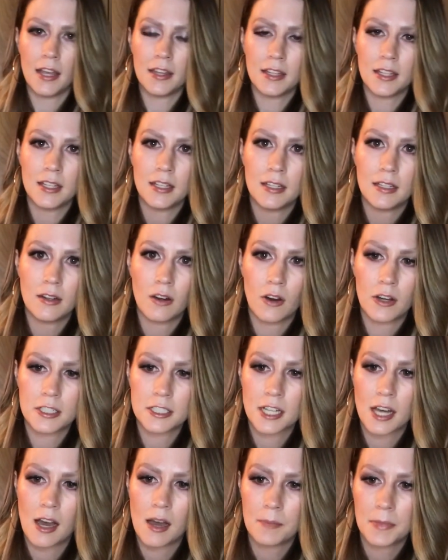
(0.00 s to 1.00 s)
And then on
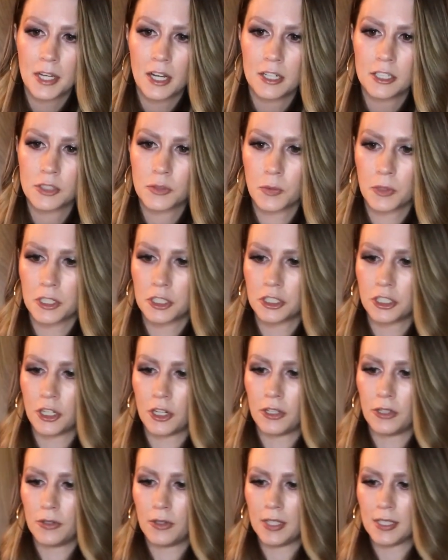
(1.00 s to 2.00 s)
top here, I just want to show
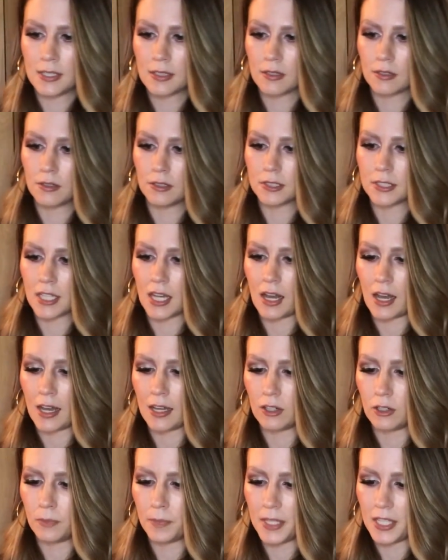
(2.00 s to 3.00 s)
you these little
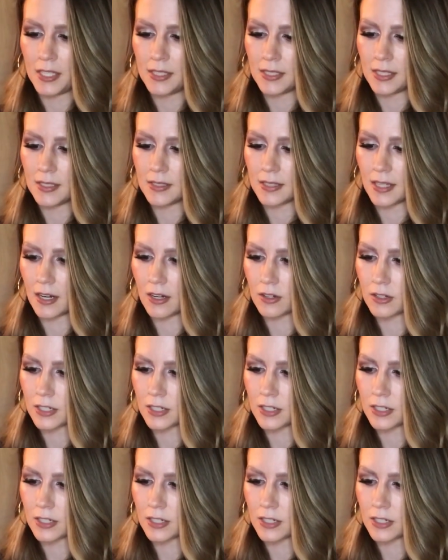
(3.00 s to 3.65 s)
tile pieces that are